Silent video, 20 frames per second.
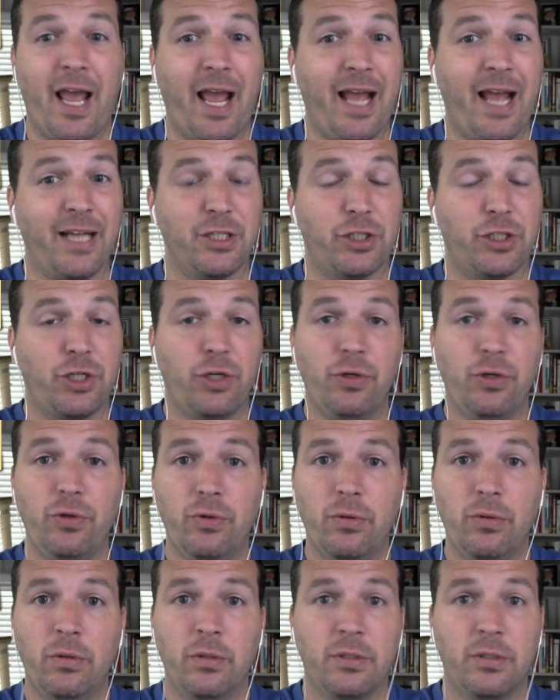and
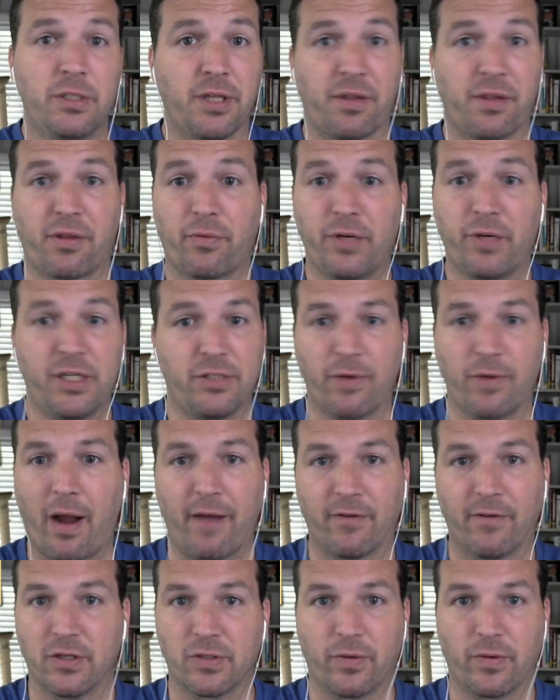2 to 3
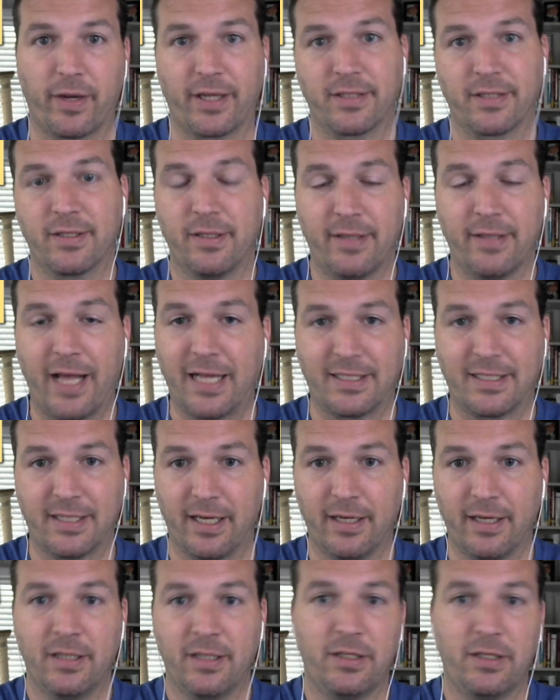driver swings. That's it.